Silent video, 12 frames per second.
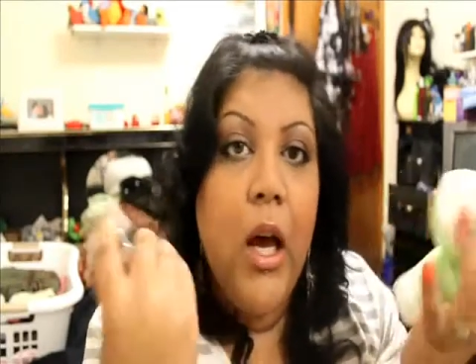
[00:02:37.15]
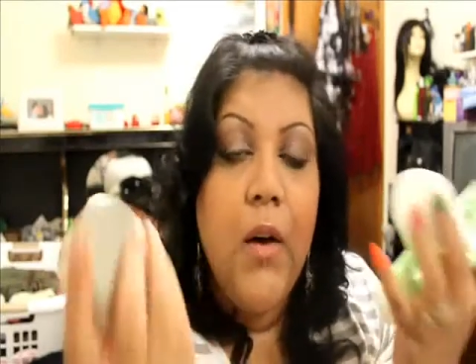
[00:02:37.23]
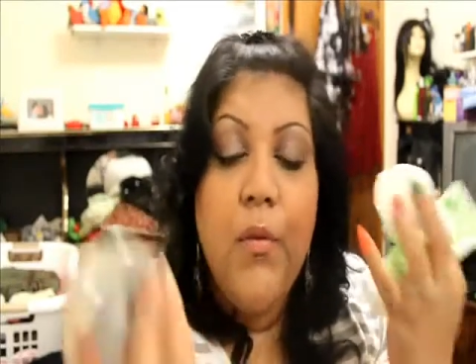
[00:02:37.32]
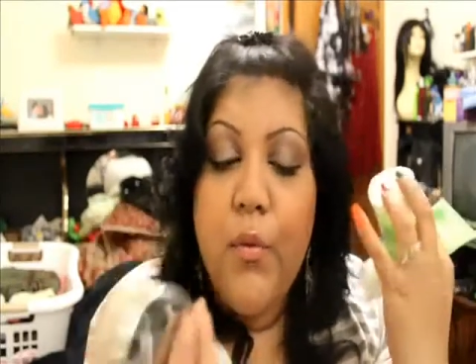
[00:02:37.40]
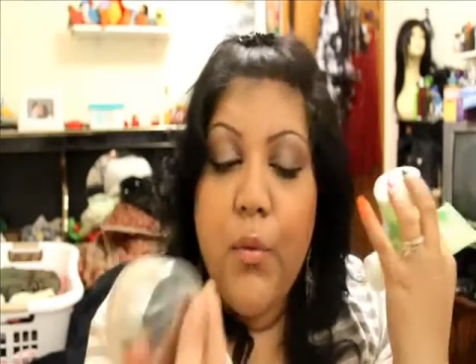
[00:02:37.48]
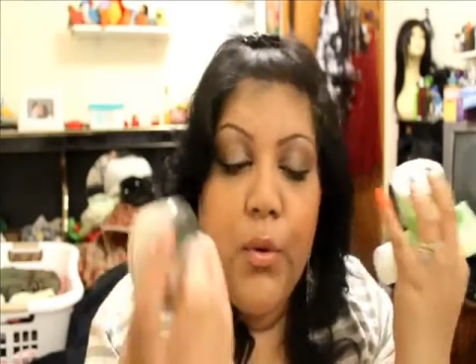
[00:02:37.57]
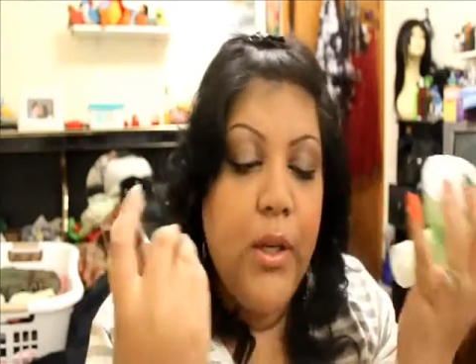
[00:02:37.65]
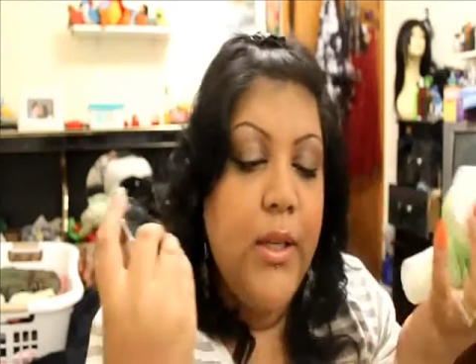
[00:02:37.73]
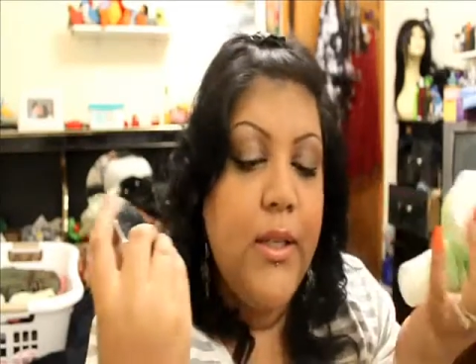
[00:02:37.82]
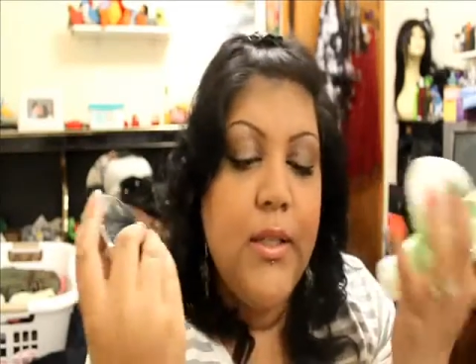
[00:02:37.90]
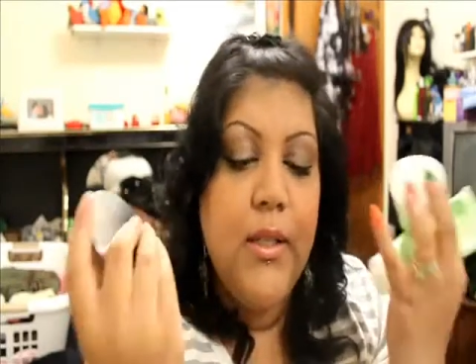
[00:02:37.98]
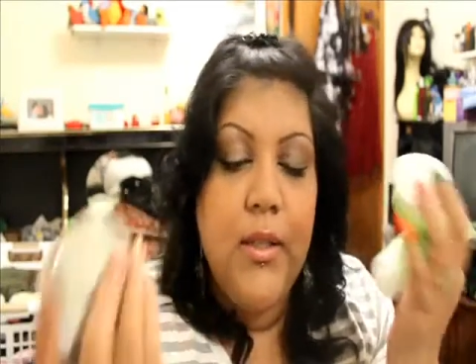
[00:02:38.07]

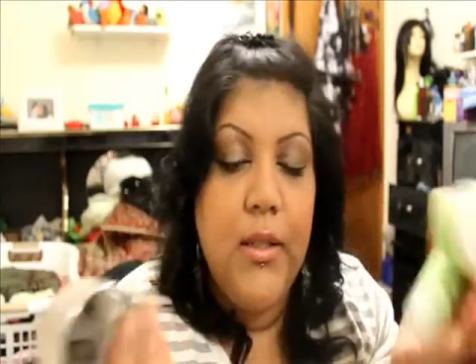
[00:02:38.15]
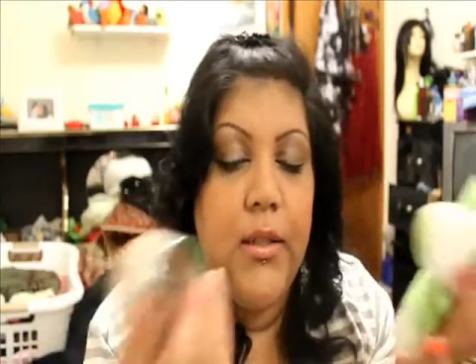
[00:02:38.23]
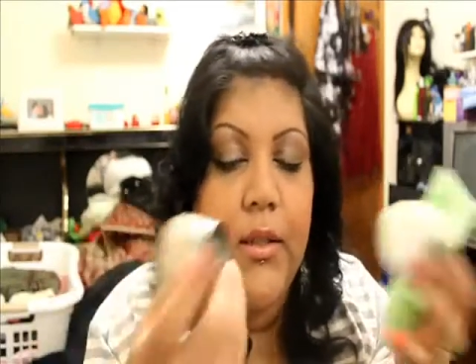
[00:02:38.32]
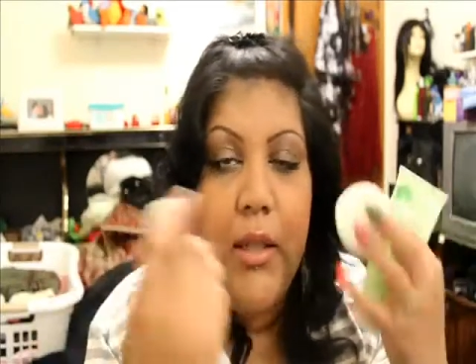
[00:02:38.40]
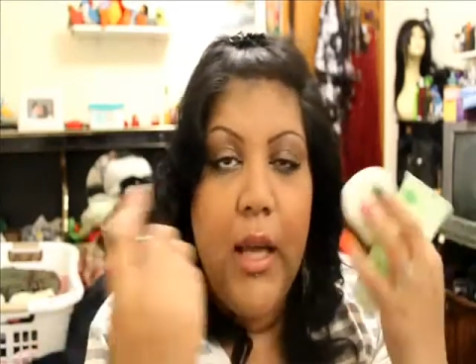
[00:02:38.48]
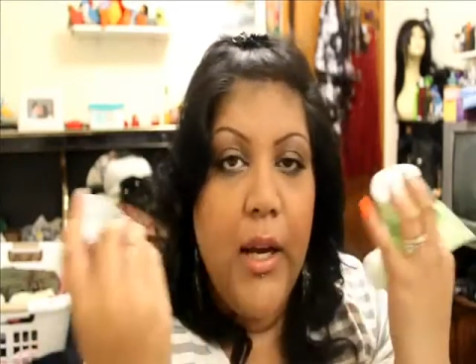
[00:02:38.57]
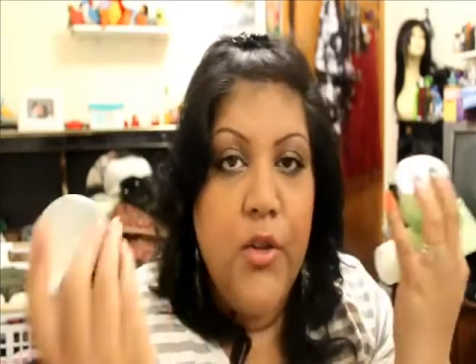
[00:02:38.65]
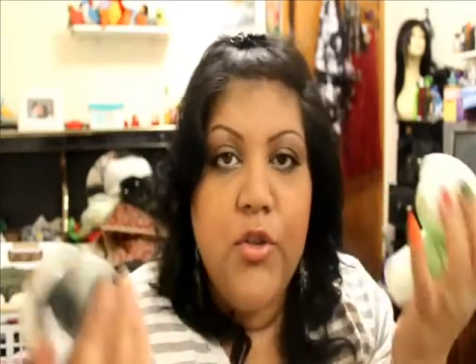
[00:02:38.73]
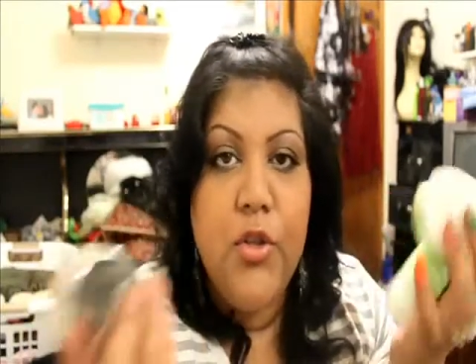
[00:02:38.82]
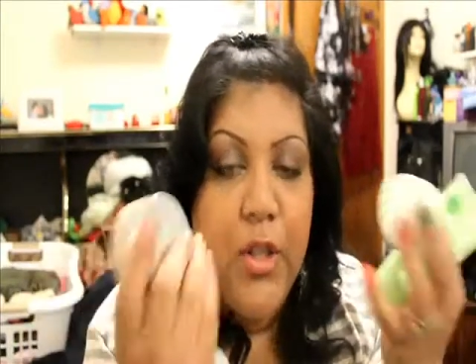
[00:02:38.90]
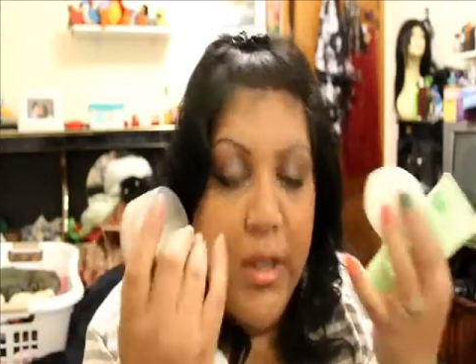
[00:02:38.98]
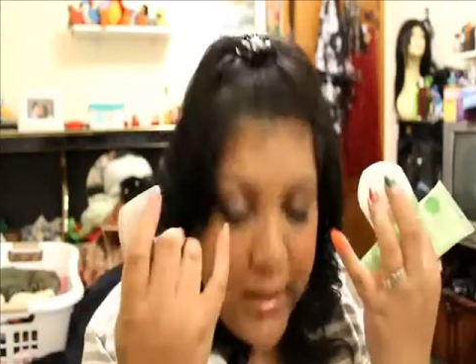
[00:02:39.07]
avoid the
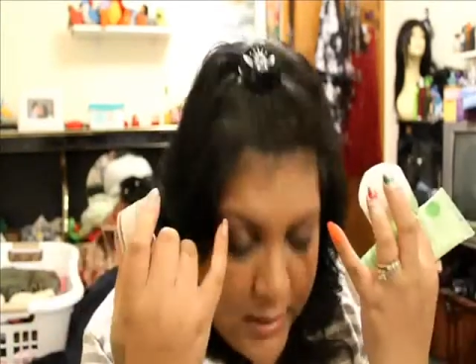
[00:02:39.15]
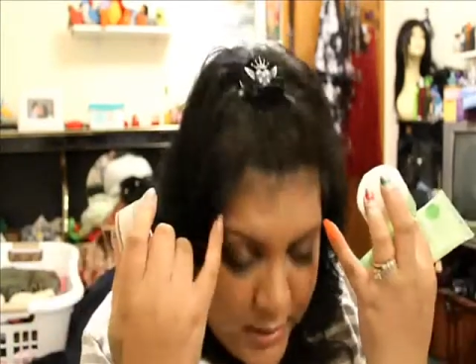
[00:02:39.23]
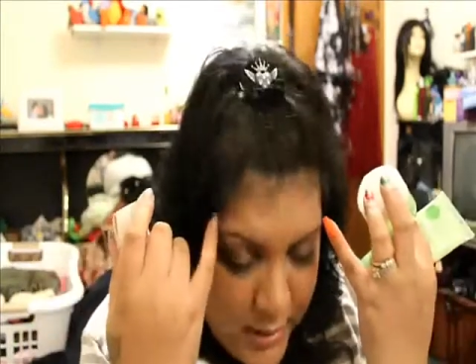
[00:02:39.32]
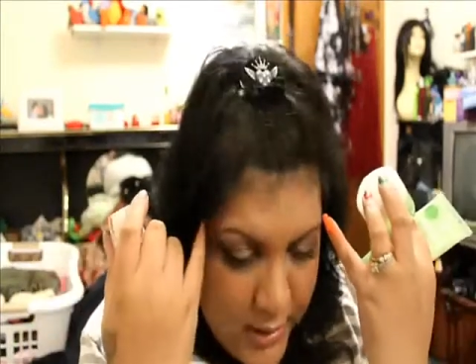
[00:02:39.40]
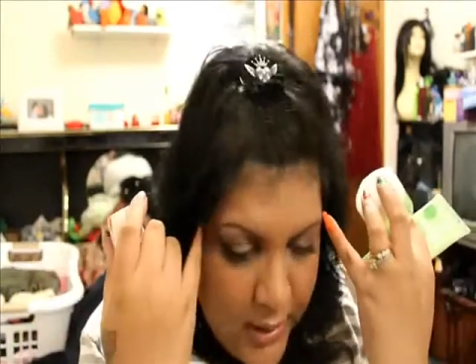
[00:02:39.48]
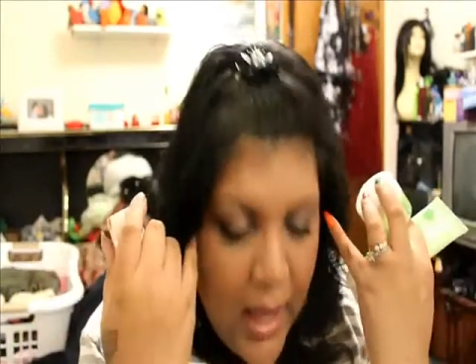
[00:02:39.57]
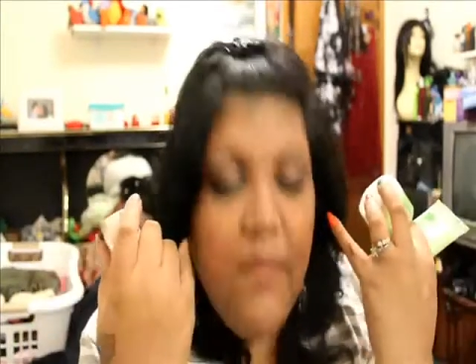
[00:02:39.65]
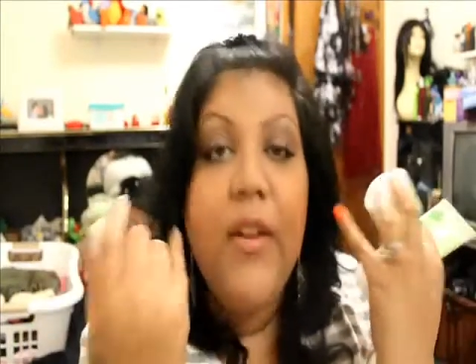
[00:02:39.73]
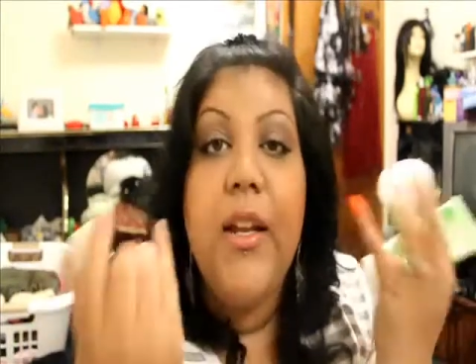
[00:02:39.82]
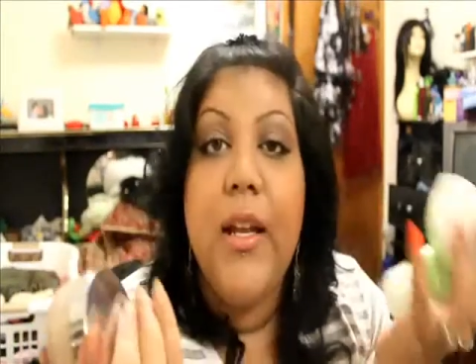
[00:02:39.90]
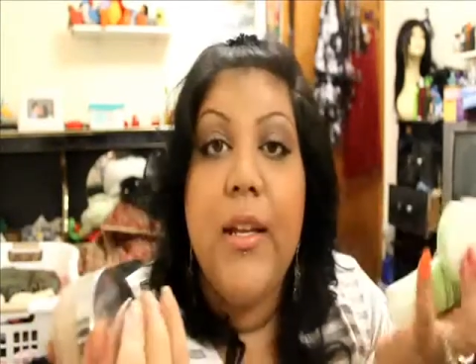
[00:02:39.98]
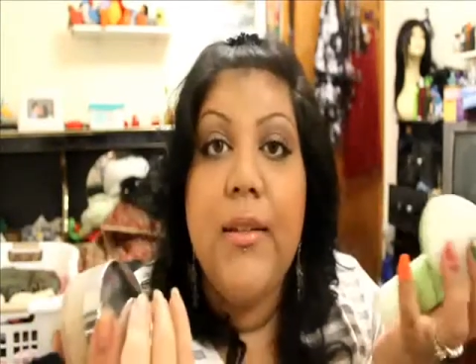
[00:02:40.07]
extra
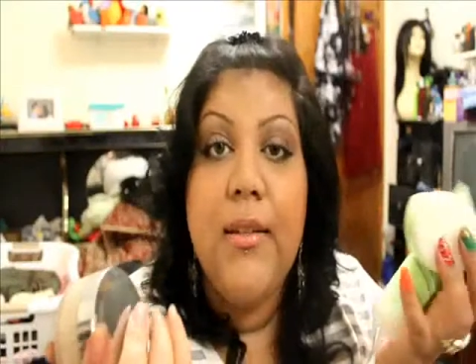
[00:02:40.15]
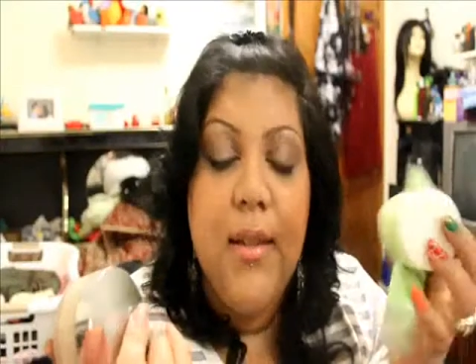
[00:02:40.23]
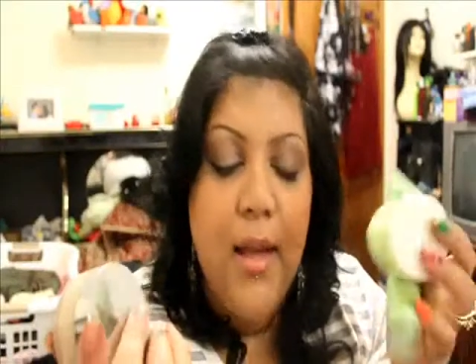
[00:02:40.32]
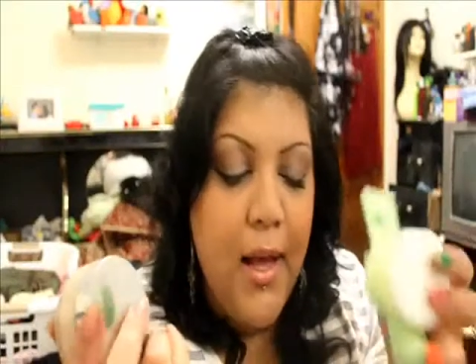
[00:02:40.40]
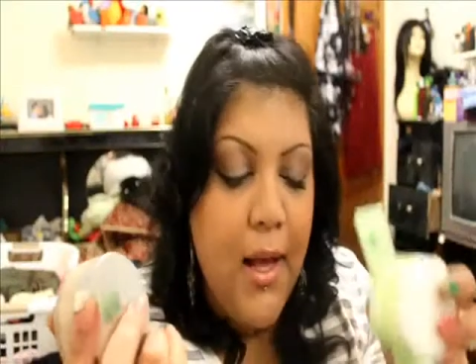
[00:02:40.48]
heaviness.